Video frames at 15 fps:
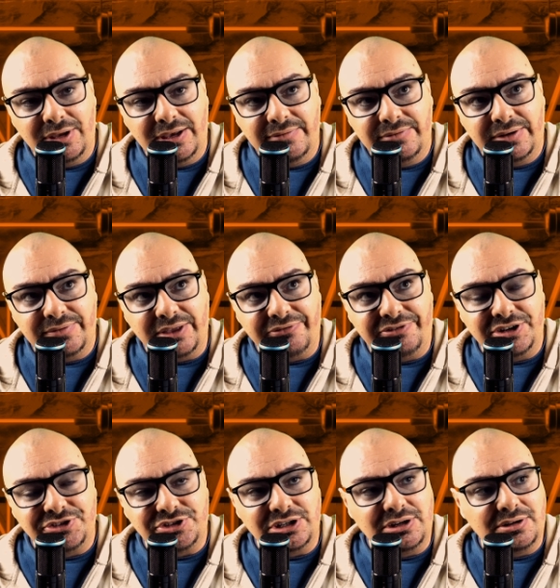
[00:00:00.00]
even if they
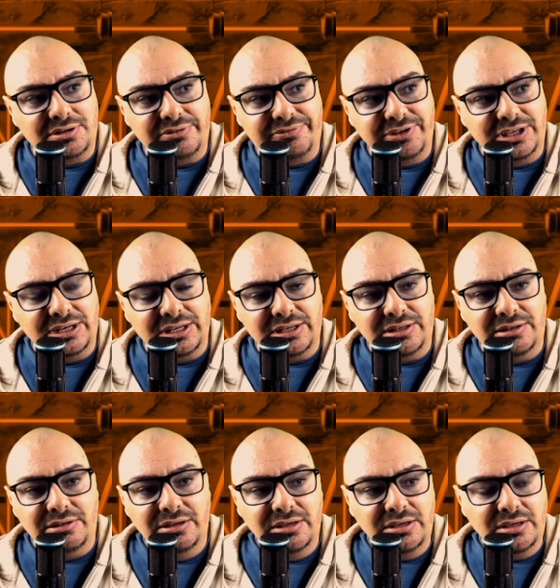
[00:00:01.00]
finish the year undefeated,